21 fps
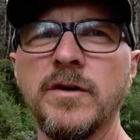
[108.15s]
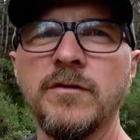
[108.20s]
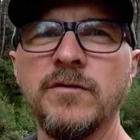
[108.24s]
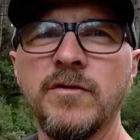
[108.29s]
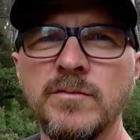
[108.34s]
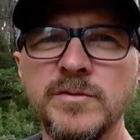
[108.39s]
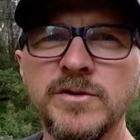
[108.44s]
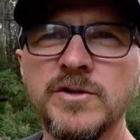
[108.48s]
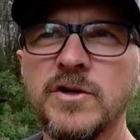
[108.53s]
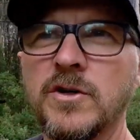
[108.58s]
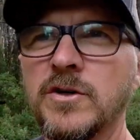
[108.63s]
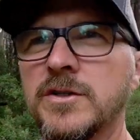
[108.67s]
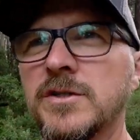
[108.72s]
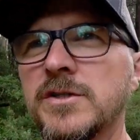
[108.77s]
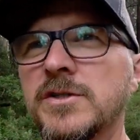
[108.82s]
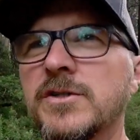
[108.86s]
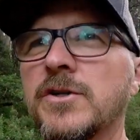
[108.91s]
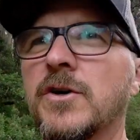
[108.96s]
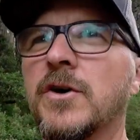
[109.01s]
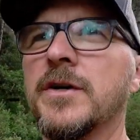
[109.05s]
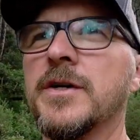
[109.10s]
from side to
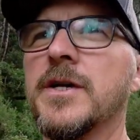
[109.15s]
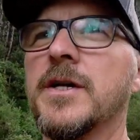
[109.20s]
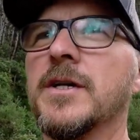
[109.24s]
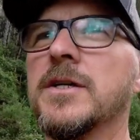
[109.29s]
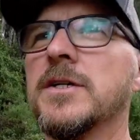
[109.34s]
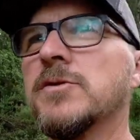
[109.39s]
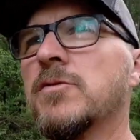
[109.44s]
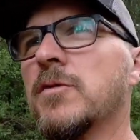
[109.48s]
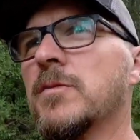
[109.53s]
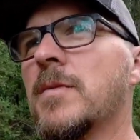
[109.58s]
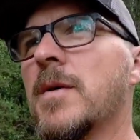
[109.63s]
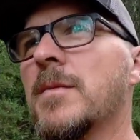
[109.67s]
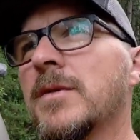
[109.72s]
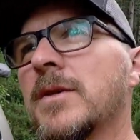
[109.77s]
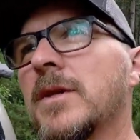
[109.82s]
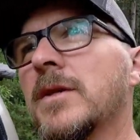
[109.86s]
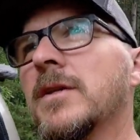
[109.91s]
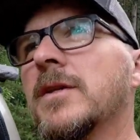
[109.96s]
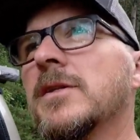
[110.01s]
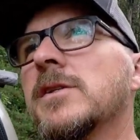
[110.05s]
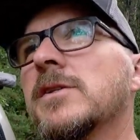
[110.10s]
side. Now just remember
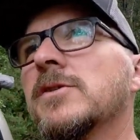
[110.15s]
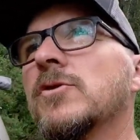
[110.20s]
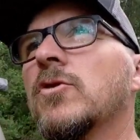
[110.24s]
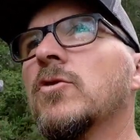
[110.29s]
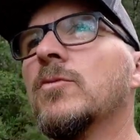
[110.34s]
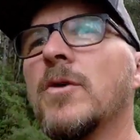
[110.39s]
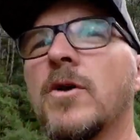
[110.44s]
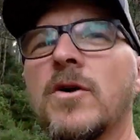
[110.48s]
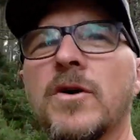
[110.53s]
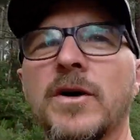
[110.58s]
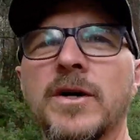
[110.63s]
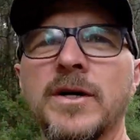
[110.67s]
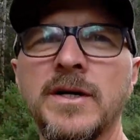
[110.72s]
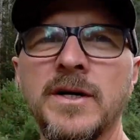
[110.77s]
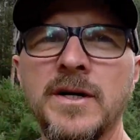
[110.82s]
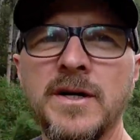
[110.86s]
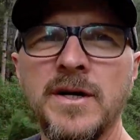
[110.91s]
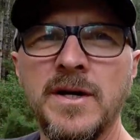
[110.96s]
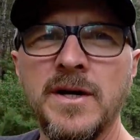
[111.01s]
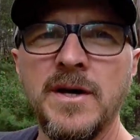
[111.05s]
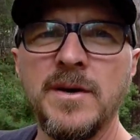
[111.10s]
that this is all my
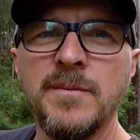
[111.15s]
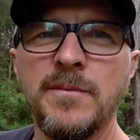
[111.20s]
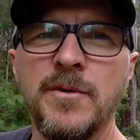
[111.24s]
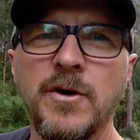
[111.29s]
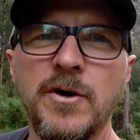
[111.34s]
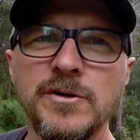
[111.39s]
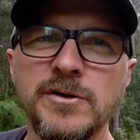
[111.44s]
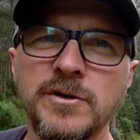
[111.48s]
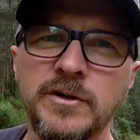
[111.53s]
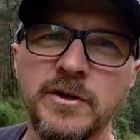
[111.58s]
personal